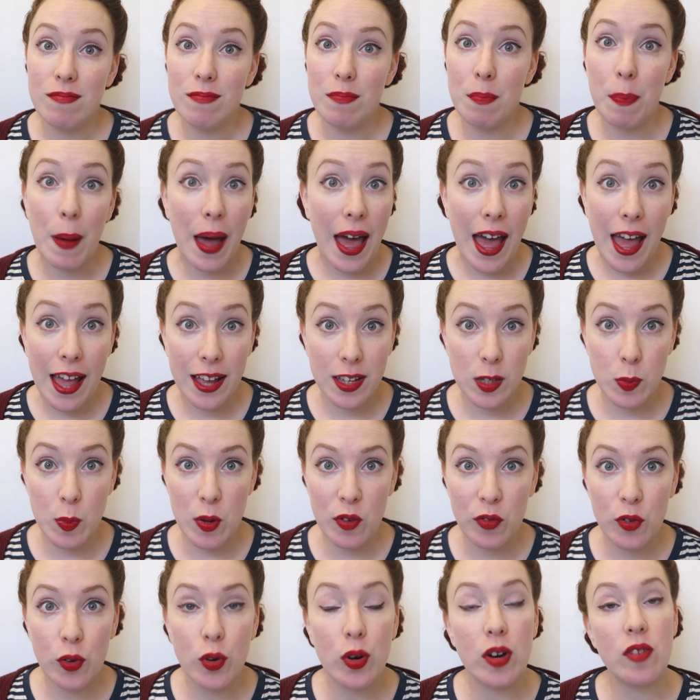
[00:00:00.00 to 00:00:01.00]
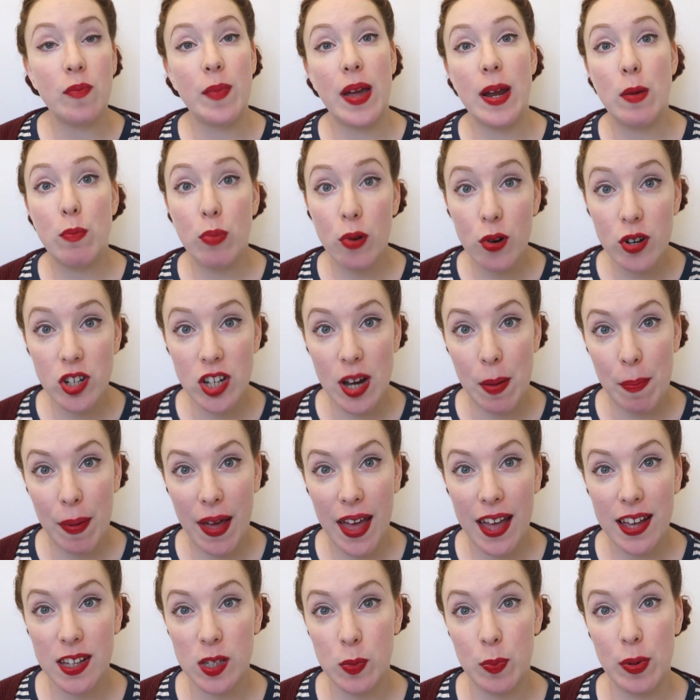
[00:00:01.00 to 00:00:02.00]
bags before, I've made project
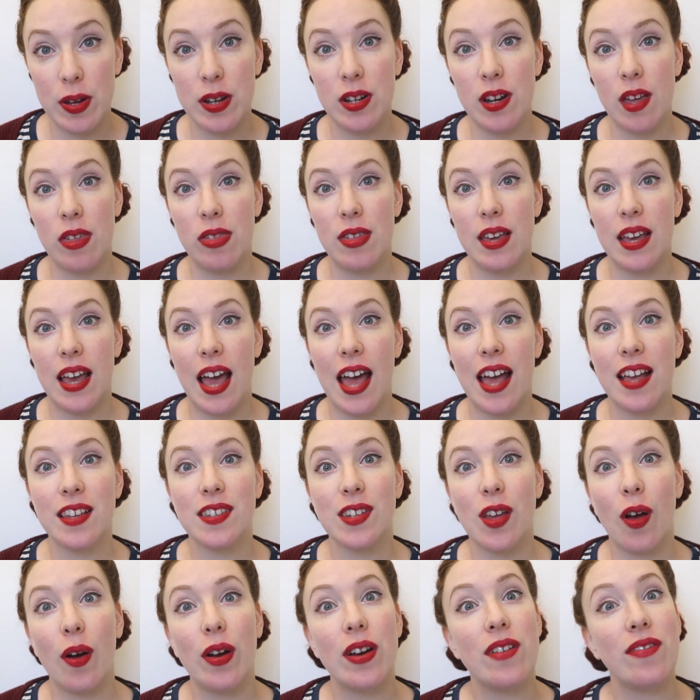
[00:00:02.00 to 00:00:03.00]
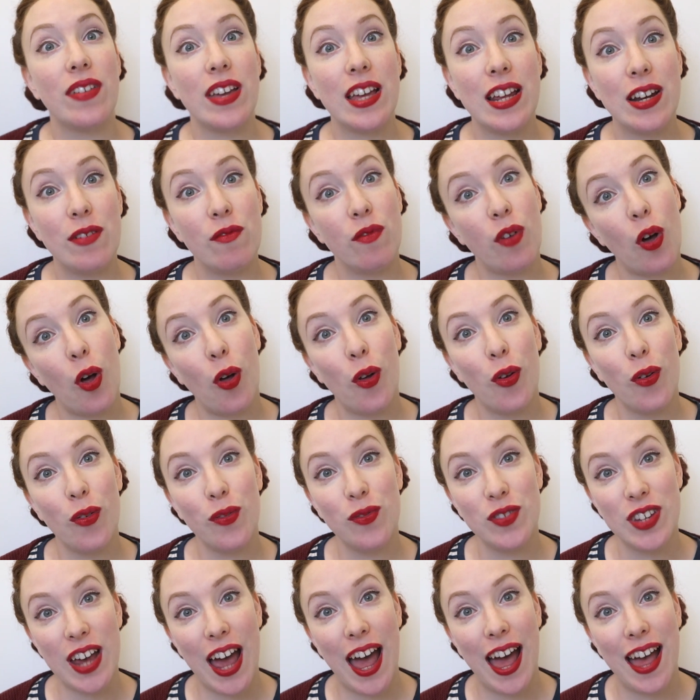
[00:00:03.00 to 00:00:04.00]
bags, but nothing as kind of
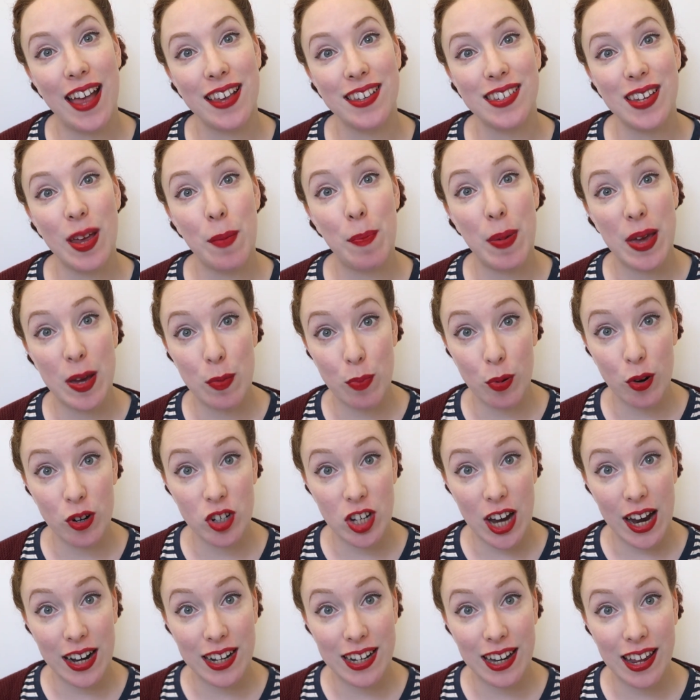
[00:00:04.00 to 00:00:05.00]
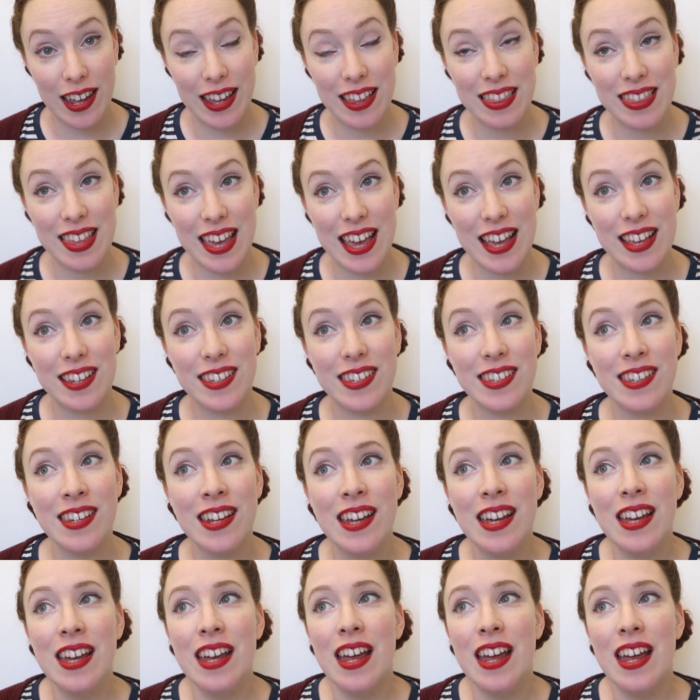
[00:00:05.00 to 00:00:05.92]
involved as a big project like this,